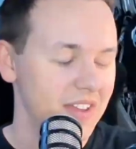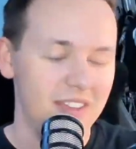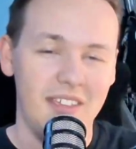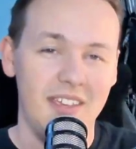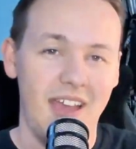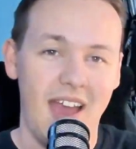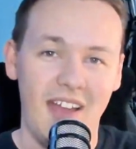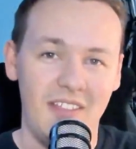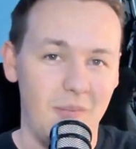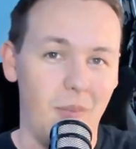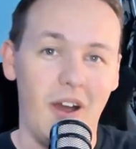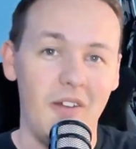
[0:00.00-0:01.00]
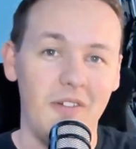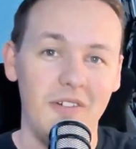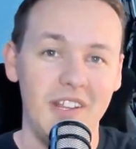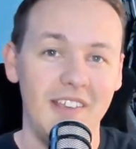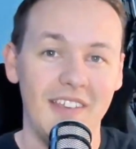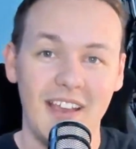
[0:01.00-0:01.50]
He had the bottle
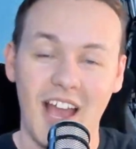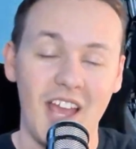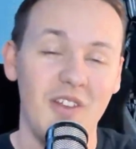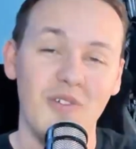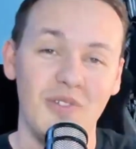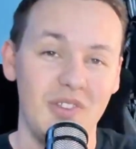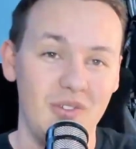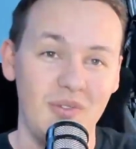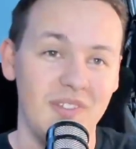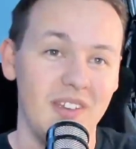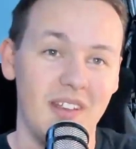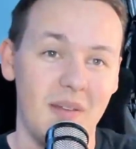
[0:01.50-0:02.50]
and he's like, I don't use it.